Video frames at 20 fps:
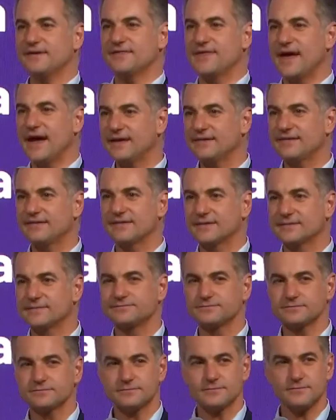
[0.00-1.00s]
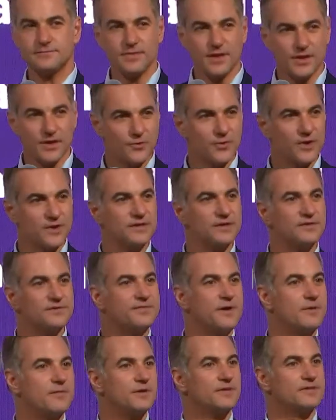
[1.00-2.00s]
that, what is
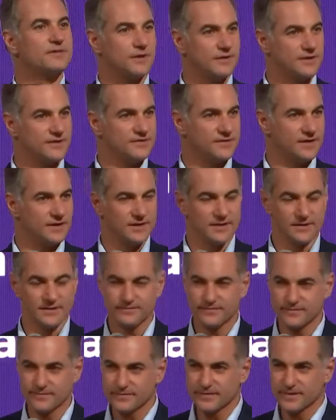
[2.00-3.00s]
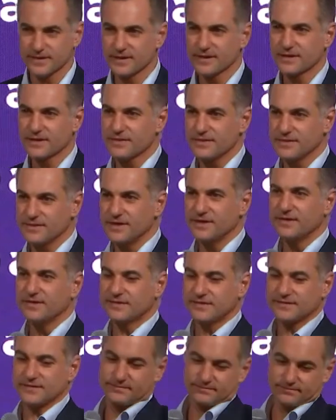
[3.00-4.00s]
very interesting
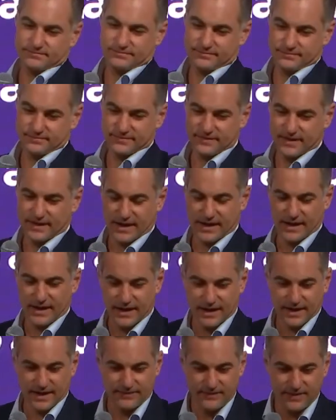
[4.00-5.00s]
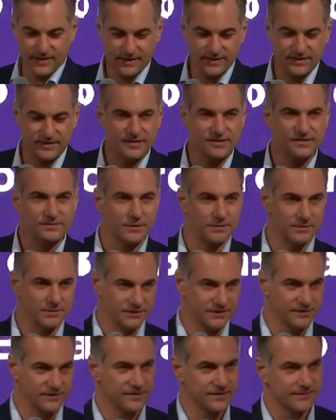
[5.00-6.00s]
in these
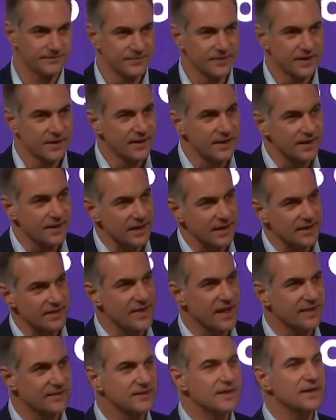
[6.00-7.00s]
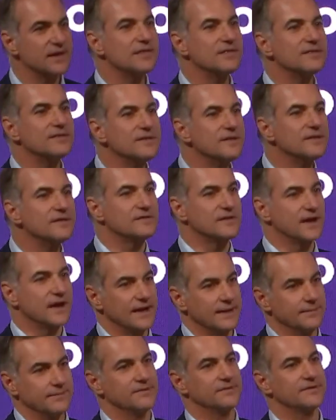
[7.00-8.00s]
moments is that in these
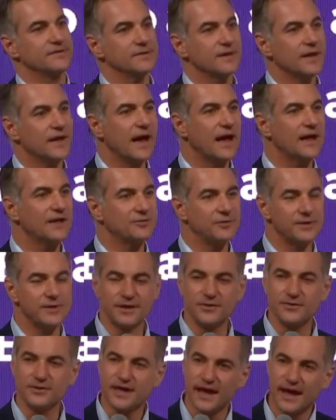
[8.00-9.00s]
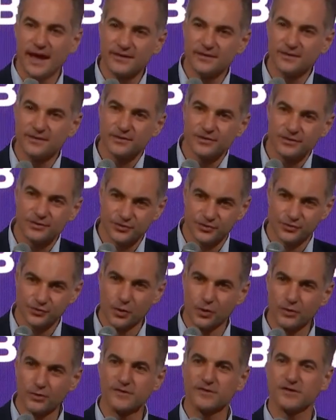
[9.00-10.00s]
times, actually, you can
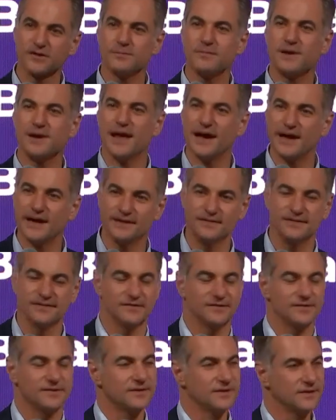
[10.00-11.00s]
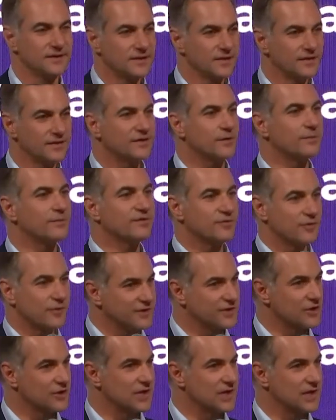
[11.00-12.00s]
draw some lines, some
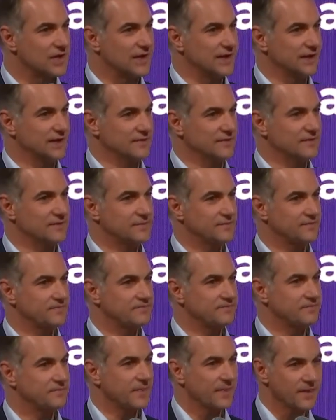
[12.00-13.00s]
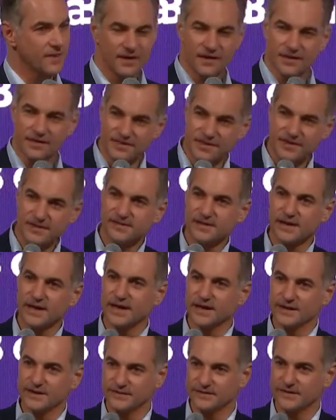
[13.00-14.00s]
strategic lines. These
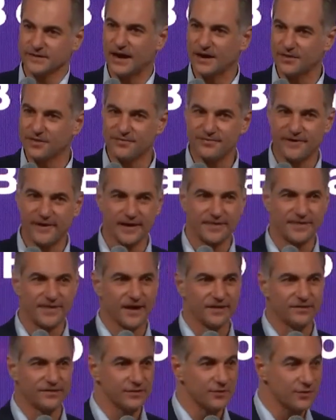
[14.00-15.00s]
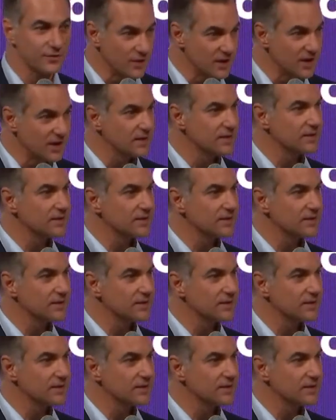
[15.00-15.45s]
lines are the fact that we,